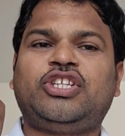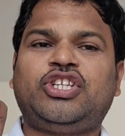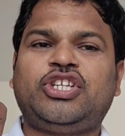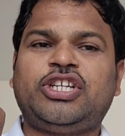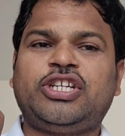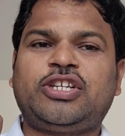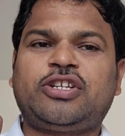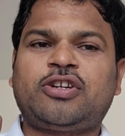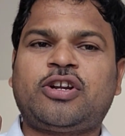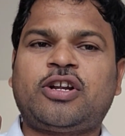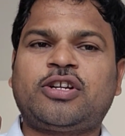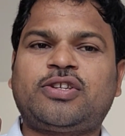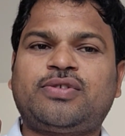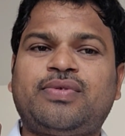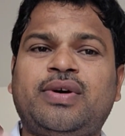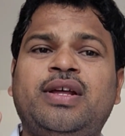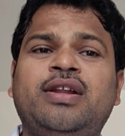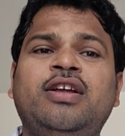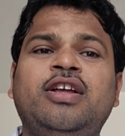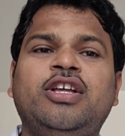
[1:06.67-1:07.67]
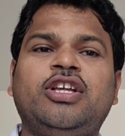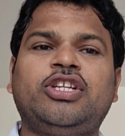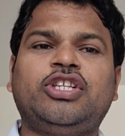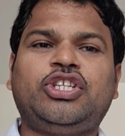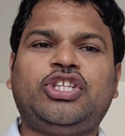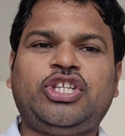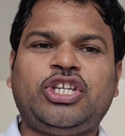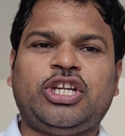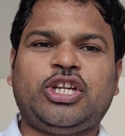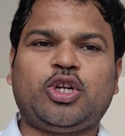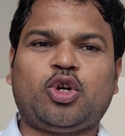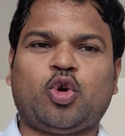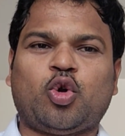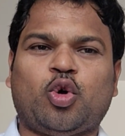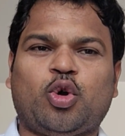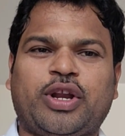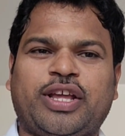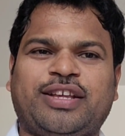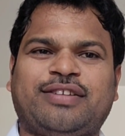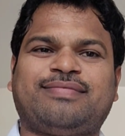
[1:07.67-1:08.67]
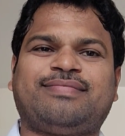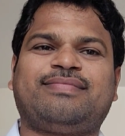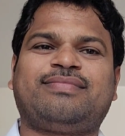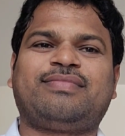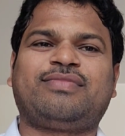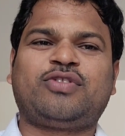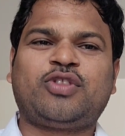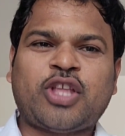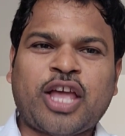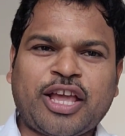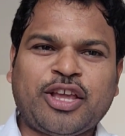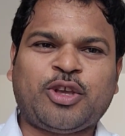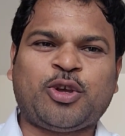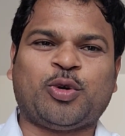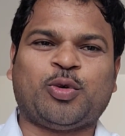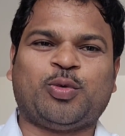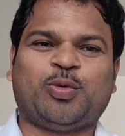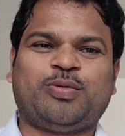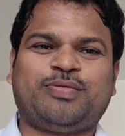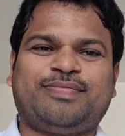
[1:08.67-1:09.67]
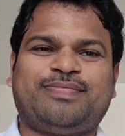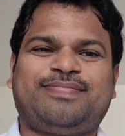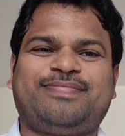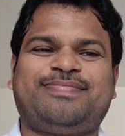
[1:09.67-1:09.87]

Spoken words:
gene transfer, gene cloning. Thank you.